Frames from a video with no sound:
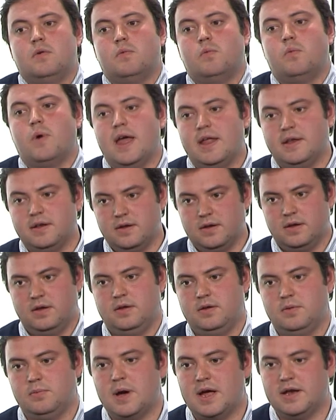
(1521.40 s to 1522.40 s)
when
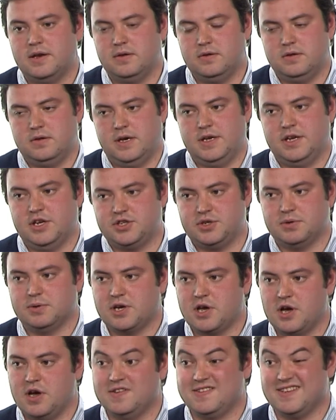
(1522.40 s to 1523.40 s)
an issue
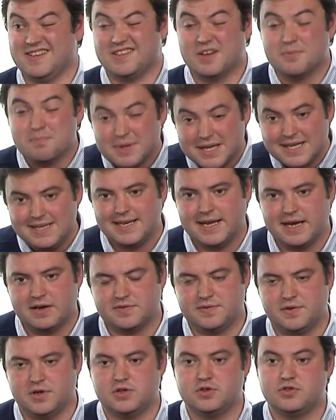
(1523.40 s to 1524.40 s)
occurs that is completely
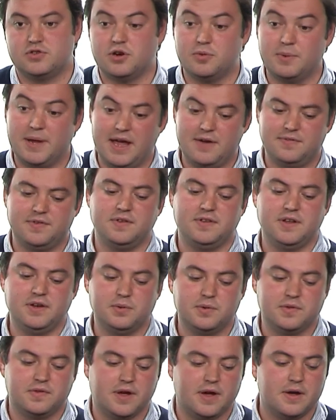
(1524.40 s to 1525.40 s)
out of our control, we have to
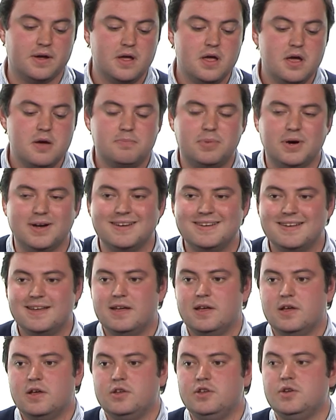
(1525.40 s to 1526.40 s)
deal with it. But
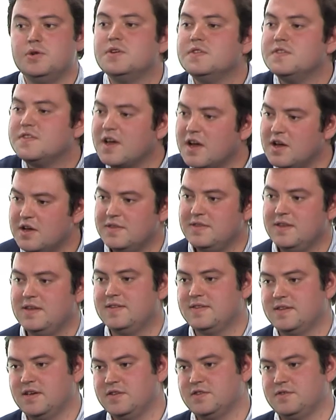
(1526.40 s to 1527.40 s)
you can turn
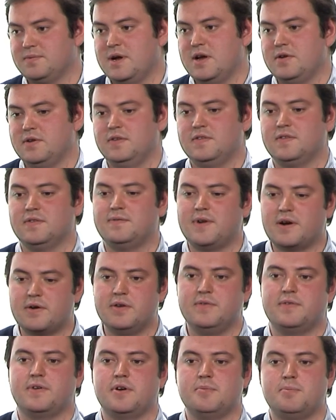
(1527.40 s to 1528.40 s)
these things around into
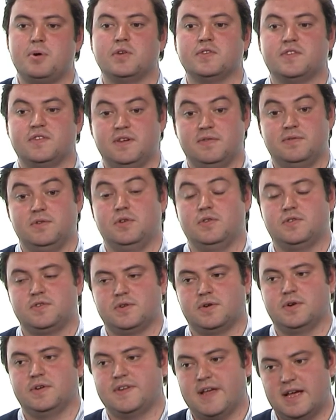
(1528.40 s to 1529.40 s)
very, very positive news
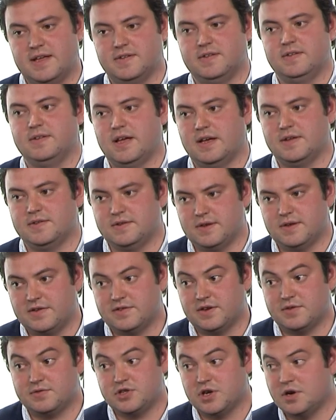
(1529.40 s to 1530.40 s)
stories, as
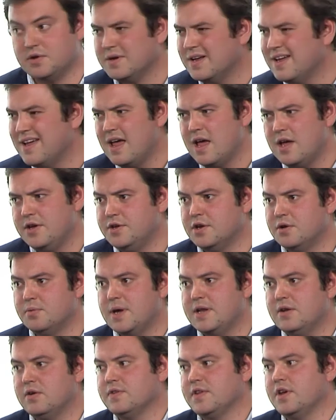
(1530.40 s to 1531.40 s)
I've shown. You know,
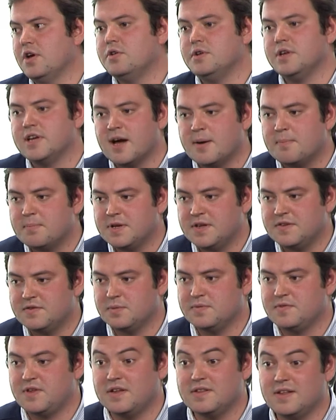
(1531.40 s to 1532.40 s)
we're not the only company
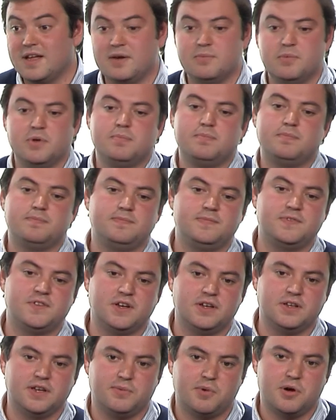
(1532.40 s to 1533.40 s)
to have done that, and we
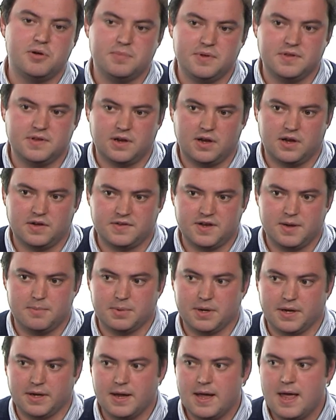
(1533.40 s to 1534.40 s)
certainly won't be the last
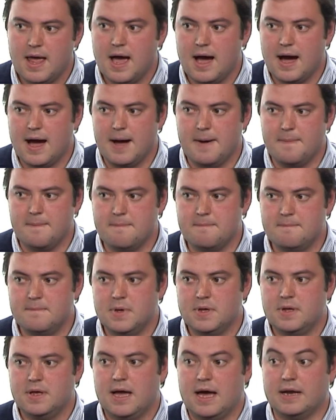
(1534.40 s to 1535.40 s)
company. And
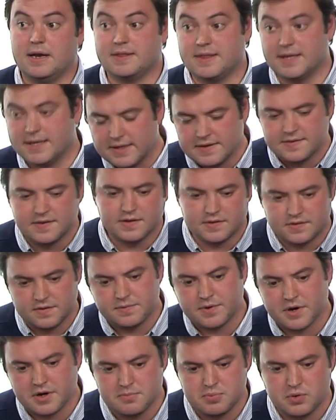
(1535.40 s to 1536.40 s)
I think it's a
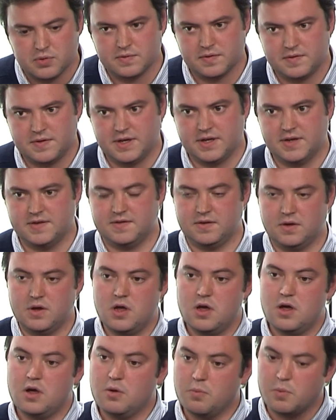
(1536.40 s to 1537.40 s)
very important thing is
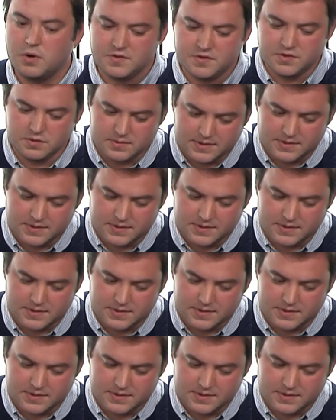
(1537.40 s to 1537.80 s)
once